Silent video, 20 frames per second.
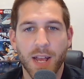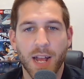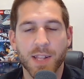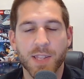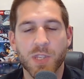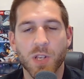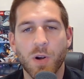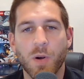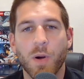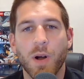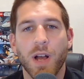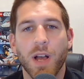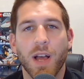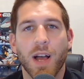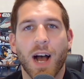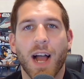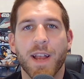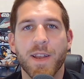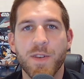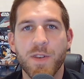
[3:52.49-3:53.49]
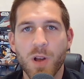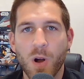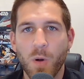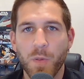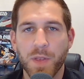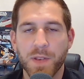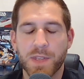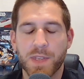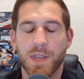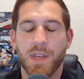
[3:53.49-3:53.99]
And so I know
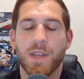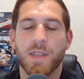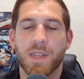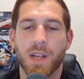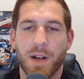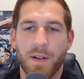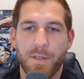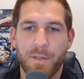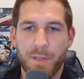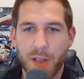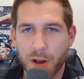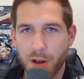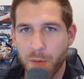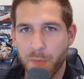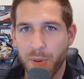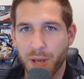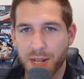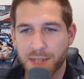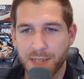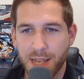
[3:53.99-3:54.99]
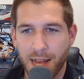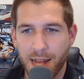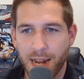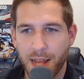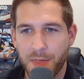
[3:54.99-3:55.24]
this is a very big set.